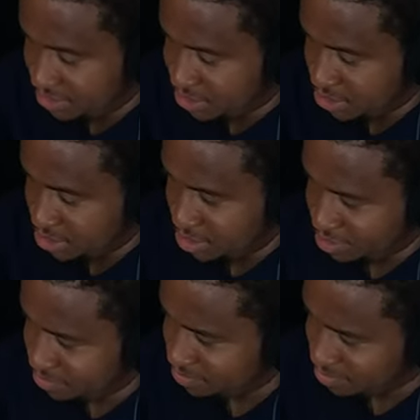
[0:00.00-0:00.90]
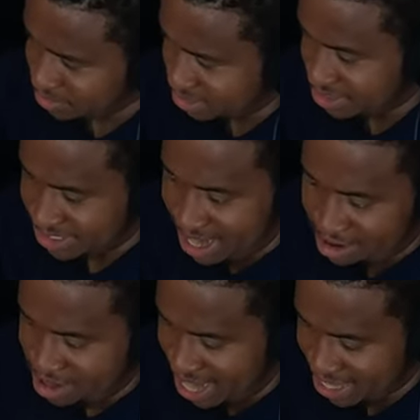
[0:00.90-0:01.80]
to the
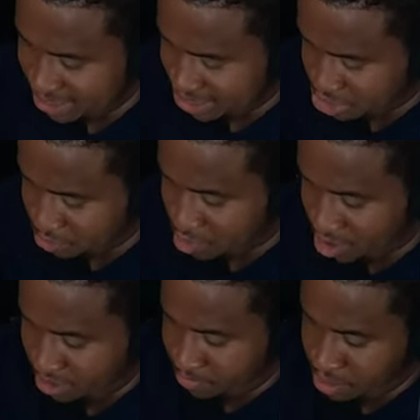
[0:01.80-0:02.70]
desired height that you want.